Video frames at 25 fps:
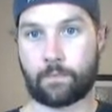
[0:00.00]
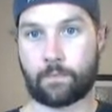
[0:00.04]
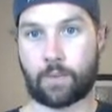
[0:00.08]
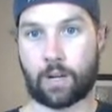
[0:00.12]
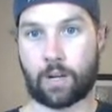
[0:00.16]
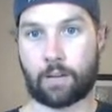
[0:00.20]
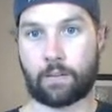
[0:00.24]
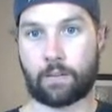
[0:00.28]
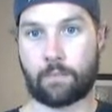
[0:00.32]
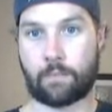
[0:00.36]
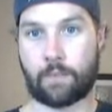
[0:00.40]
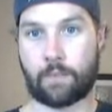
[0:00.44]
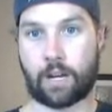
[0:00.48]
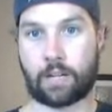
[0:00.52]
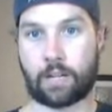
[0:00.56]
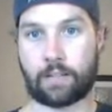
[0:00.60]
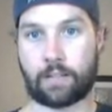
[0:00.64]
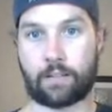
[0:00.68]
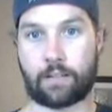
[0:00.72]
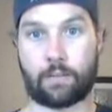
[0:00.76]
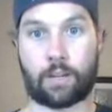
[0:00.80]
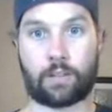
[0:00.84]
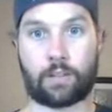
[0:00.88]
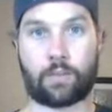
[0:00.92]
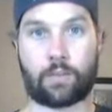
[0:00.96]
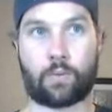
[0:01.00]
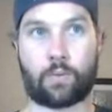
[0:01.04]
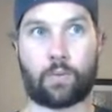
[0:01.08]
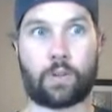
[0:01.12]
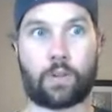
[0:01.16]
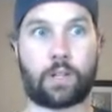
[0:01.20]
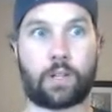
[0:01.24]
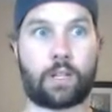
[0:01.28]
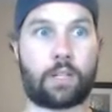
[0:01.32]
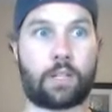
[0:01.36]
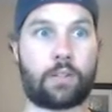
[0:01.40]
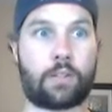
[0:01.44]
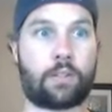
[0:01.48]
probably minus about
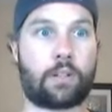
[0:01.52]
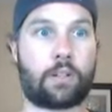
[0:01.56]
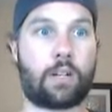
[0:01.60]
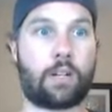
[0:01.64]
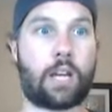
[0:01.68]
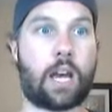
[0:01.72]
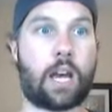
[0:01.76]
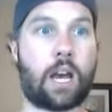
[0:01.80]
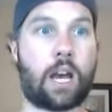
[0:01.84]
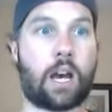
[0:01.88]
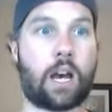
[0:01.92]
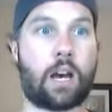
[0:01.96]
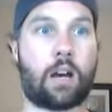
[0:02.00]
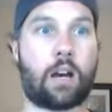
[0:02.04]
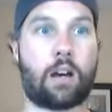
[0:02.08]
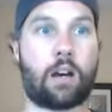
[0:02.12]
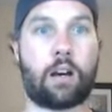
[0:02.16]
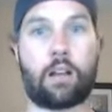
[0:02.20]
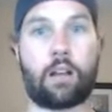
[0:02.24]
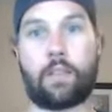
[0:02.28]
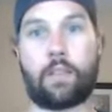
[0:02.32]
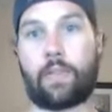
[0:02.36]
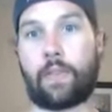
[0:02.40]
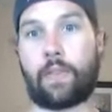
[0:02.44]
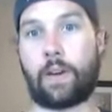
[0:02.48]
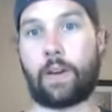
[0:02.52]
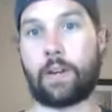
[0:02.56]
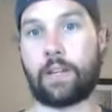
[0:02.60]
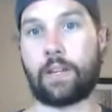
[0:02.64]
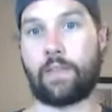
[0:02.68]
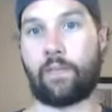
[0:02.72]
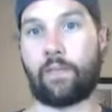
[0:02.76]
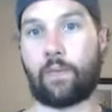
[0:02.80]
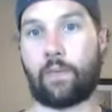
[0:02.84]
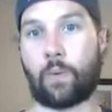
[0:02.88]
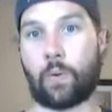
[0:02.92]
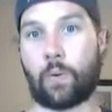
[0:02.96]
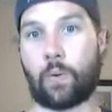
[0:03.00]
20. So you're down
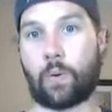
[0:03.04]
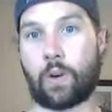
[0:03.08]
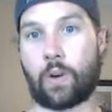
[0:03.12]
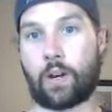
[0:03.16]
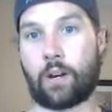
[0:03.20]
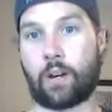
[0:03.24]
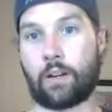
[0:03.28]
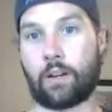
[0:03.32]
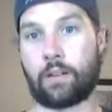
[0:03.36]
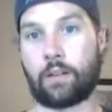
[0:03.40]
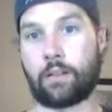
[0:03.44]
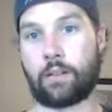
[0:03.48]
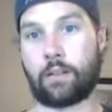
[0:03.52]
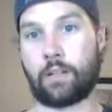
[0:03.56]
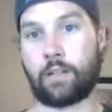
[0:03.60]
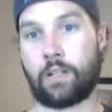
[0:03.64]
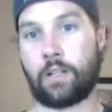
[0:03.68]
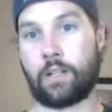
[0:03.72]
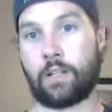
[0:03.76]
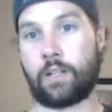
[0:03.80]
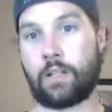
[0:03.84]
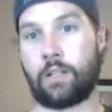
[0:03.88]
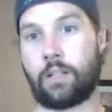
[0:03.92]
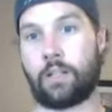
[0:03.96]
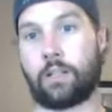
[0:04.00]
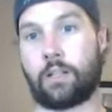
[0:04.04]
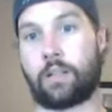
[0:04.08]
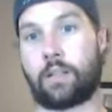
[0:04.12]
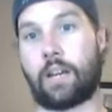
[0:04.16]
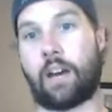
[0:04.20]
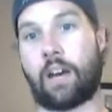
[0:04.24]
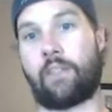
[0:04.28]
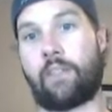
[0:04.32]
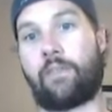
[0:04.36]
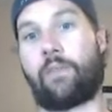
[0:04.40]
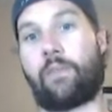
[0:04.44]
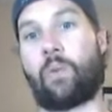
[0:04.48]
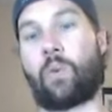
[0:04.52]
34,
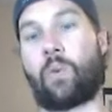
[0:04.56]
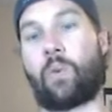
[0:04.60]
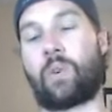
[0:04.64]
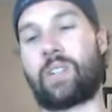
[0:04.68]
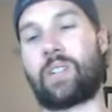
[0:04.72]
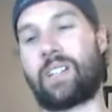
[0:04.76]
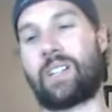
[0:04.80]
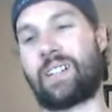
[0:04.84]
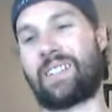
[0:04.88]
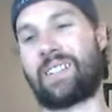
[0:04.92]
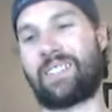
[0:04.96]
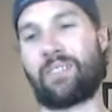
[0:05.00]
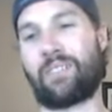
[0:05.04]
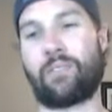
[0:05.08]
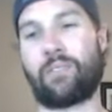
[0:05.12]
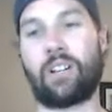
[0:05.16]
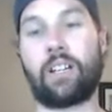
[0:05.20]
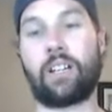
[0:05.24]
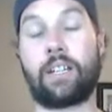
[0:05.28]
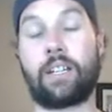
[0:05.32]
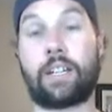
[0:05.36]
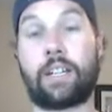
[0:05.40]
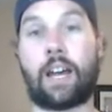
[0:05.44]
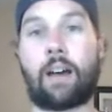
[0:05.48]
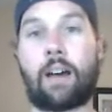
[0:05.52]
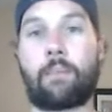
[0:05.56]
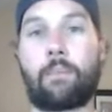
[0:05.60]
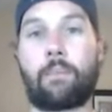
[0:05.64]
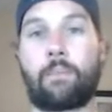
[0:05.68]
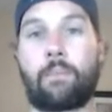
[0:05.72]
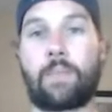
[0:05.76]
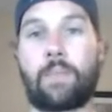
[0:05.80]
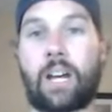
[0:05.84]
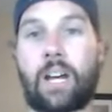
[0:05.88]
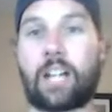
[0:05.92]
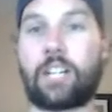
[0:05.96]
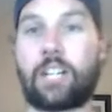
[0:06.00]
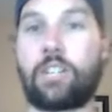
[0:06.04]
got 40. So really not
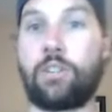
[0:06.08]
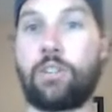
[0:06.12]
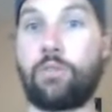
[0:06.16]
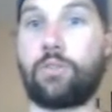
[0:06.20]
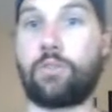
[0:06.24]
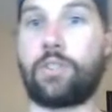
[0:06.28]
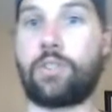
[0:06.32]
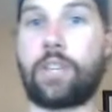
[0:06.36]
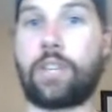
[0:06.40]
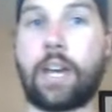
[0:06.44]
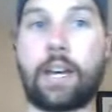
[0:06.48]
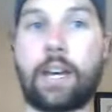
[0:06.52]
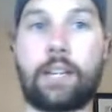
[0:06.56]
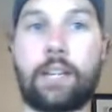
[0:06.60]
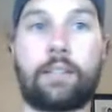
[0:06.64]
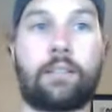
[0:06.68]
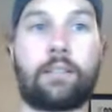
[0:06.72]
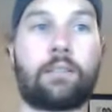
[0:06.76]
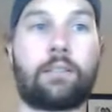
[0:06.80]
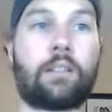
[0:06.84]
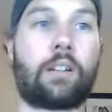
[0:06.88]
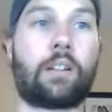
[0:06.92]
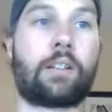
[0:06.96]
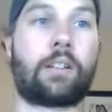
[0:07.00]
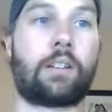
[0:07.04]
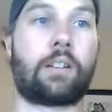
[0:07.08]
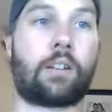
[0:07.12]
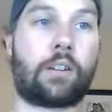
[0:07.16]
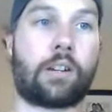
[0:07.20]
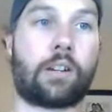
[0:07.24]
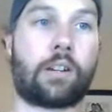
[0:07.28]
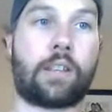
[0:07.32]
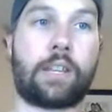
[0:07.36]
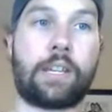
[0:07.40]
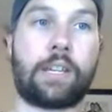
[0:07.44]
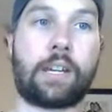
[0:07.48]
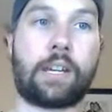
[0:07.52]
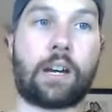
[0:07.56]
a huge day in the one
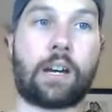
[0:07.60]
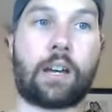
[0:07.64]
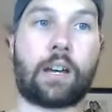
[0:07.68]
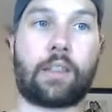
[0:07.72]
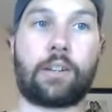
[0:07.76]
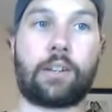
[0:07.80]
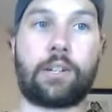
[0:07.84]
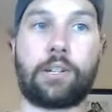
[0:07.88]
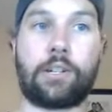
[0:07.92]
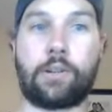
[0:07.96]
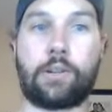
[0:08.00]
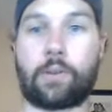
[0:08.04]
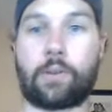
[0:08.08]
or the New